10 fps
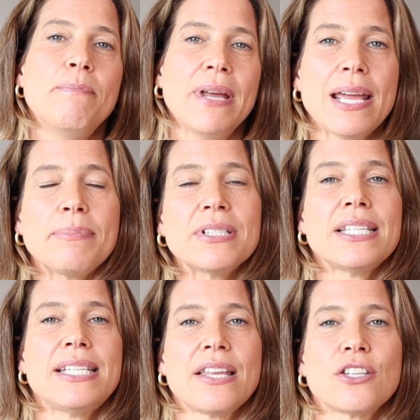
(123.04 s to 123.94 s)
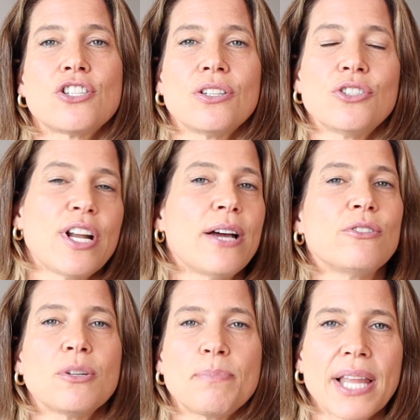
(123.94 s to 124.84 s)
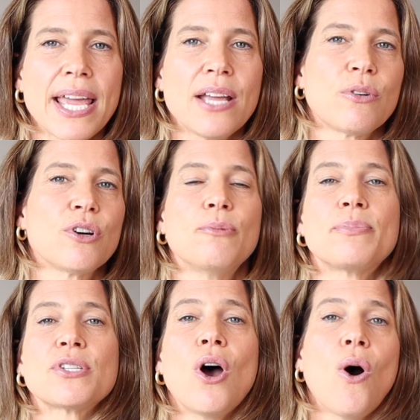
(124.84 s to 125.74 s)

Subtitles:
been able to take the children out to play groups